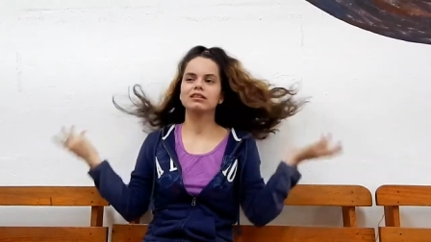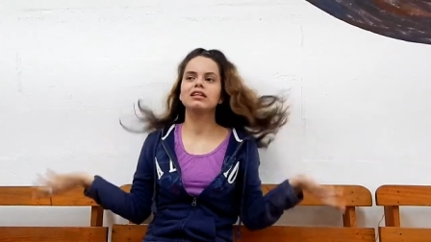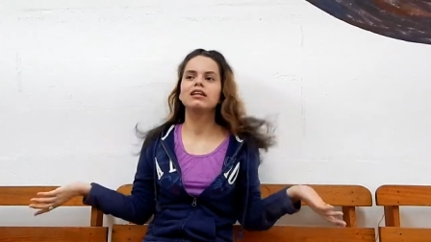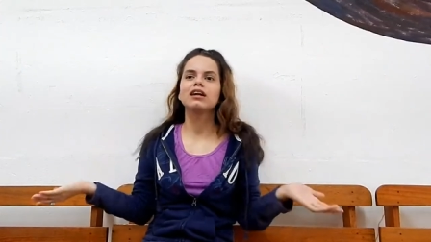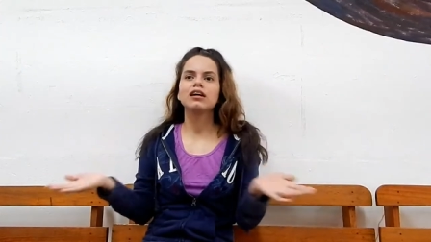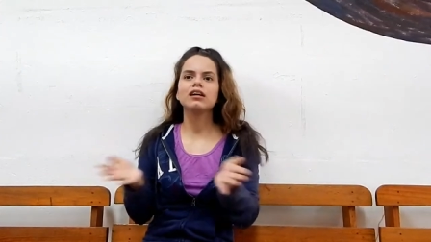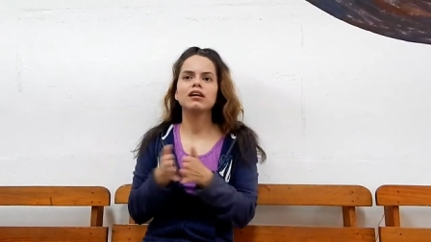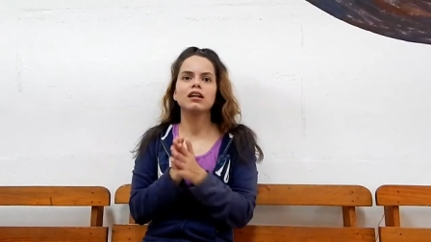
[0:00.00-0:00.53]

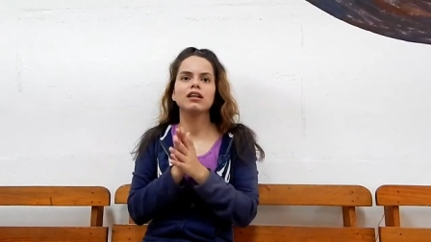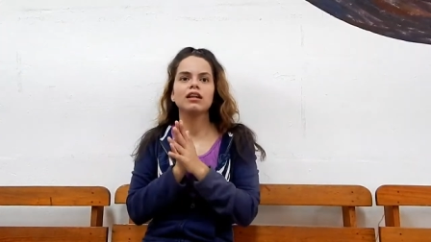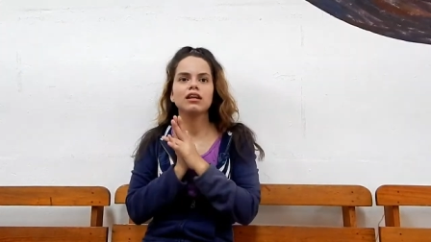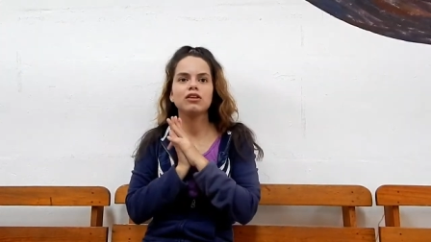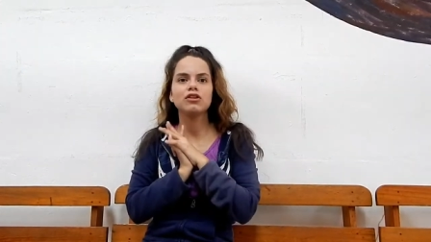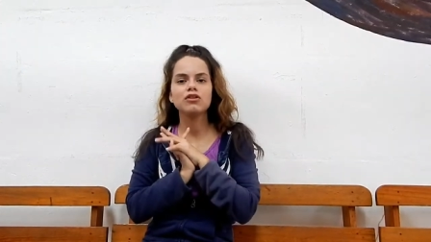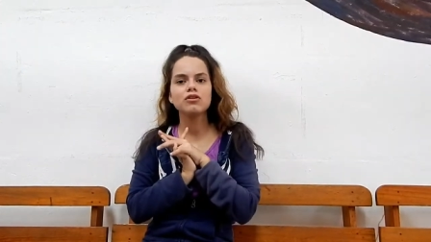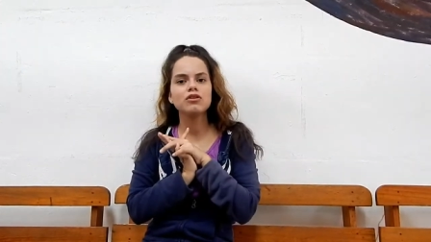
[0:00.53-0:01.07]
girl, the
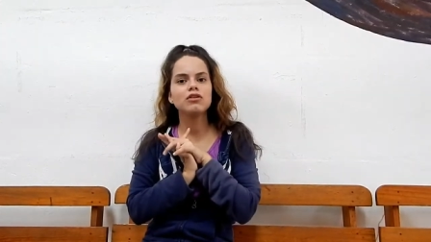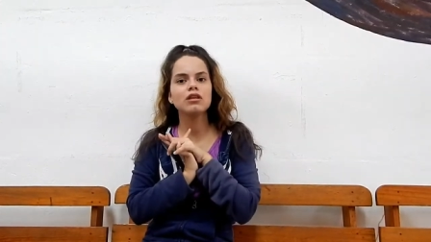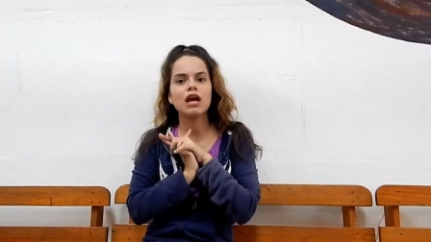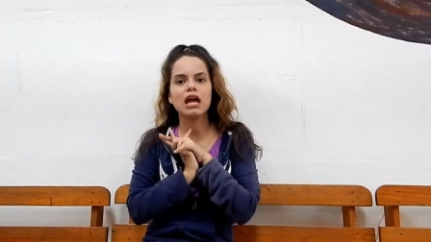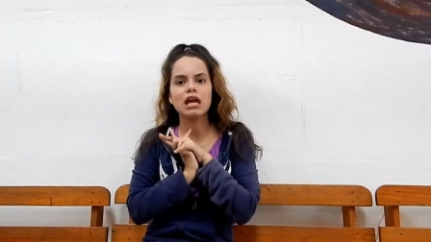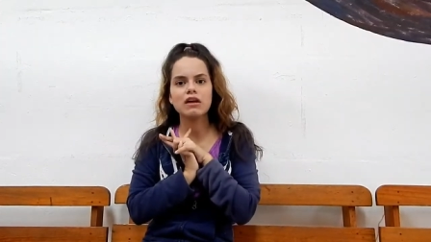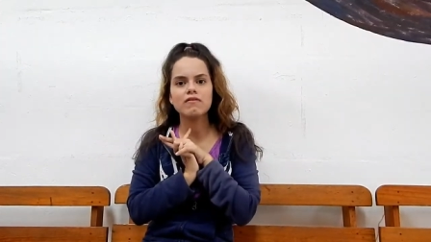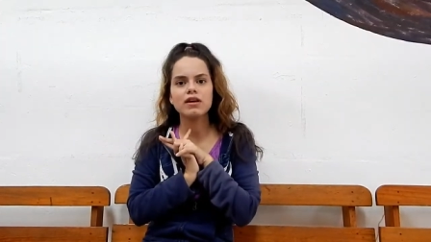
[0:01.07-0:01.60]
dude
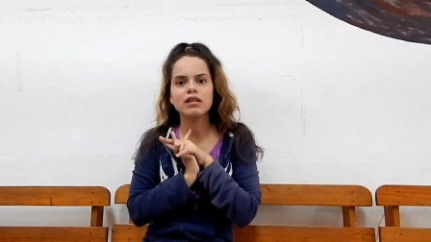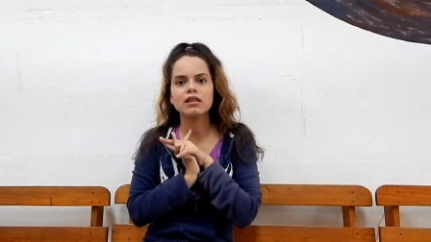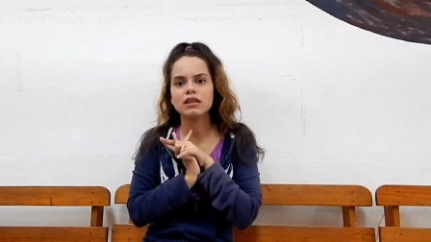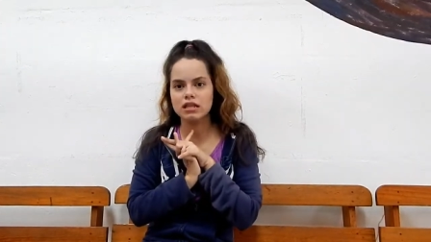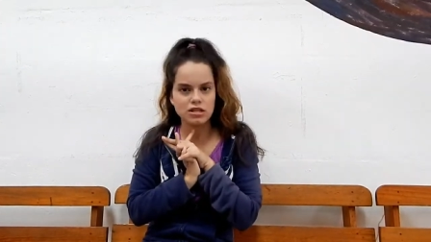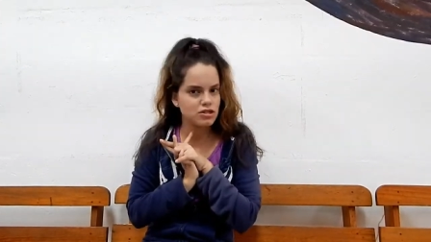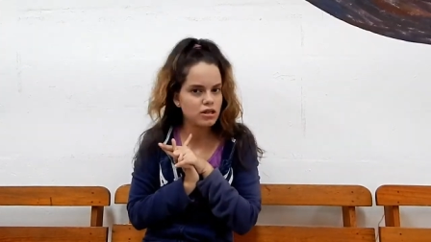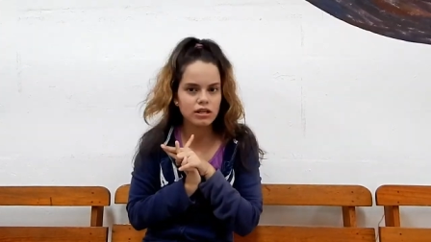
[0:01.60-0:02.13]
even
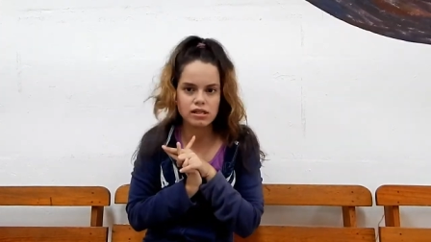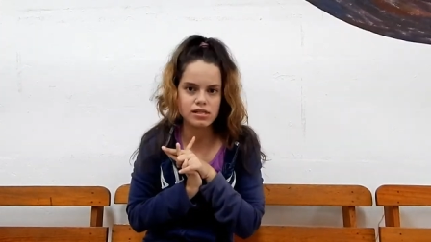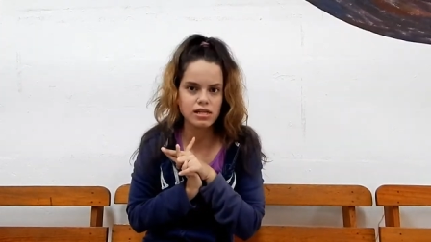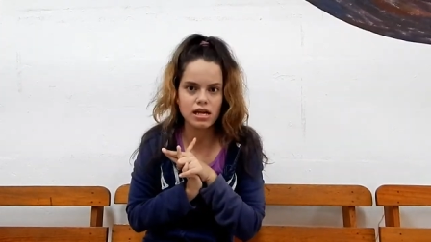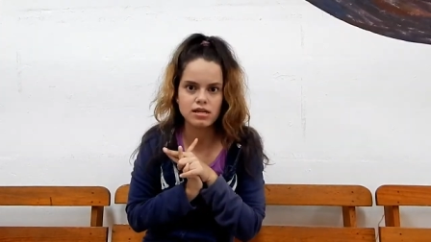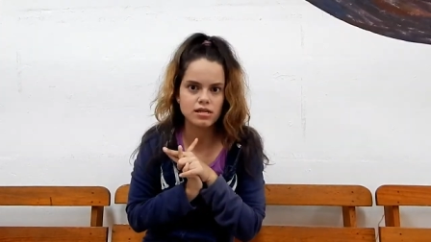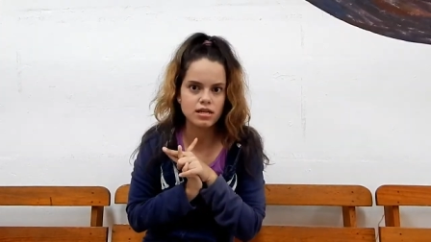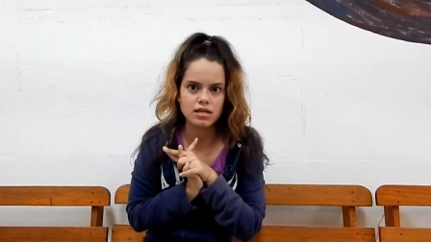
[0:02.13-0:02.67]
literally
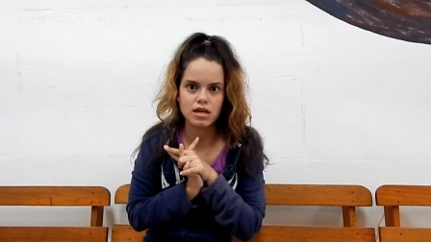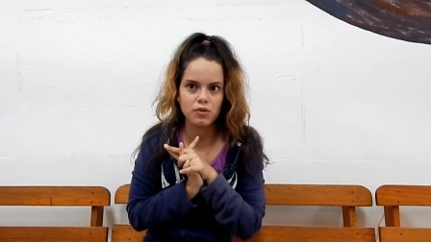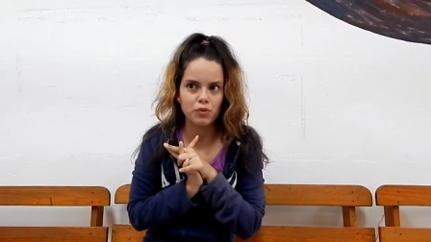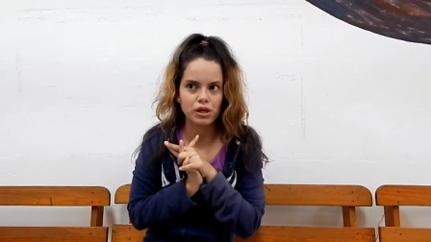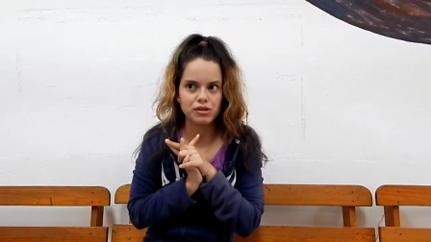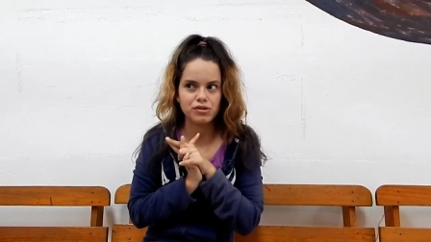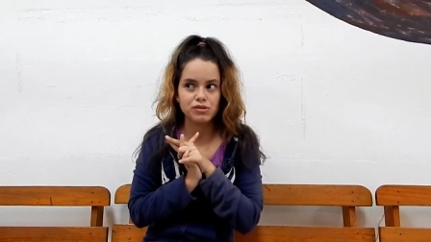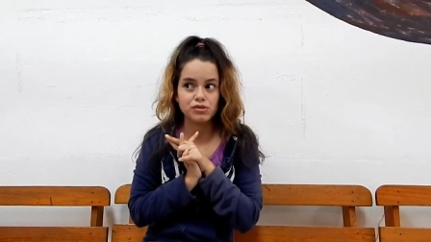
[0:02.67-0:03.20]
says that he
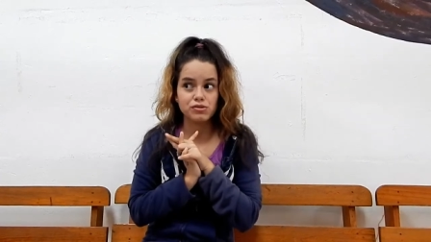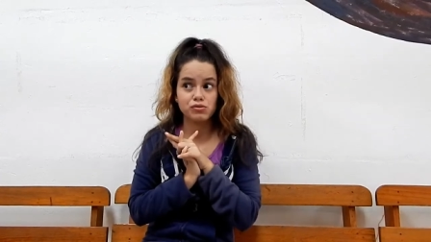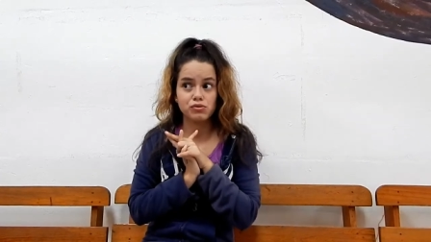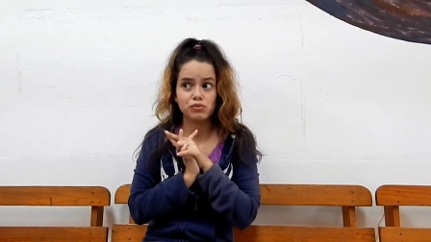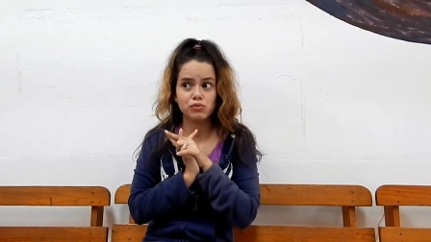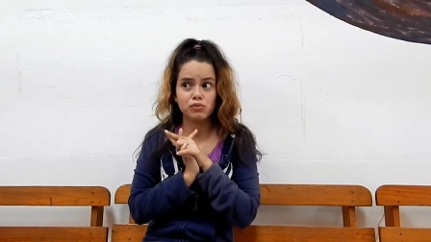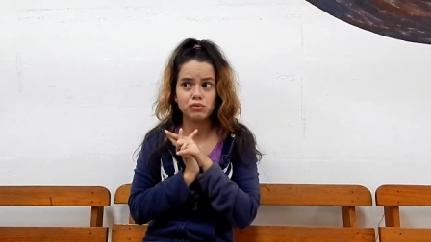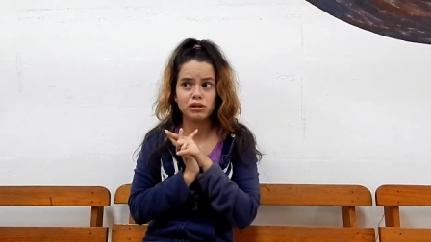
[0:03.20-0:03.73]
wants to
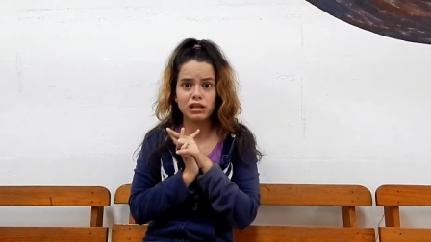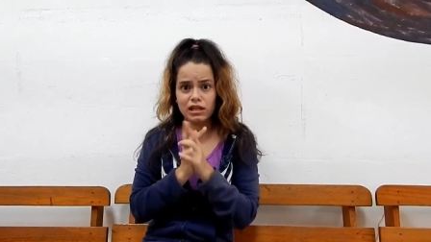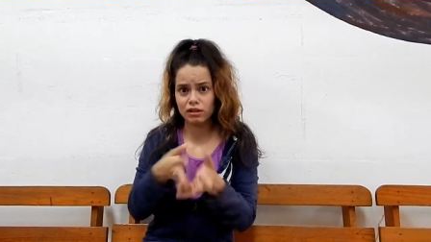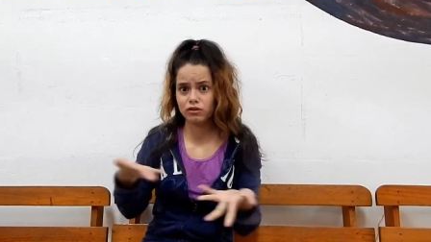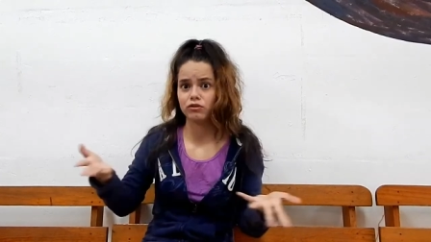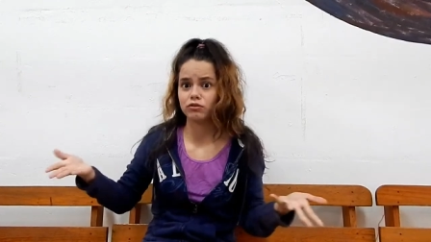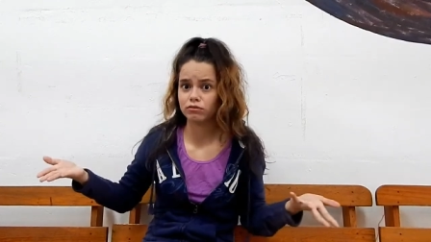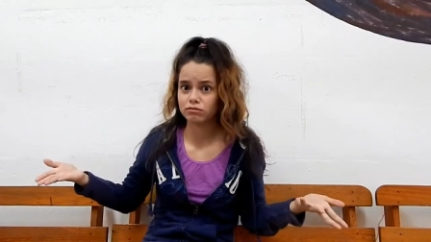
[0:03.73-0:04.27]
kill
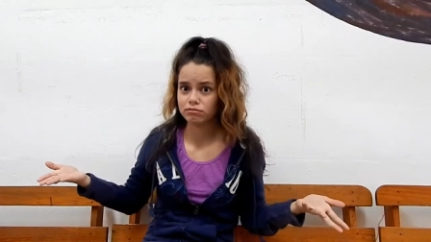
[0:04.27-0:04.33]
you.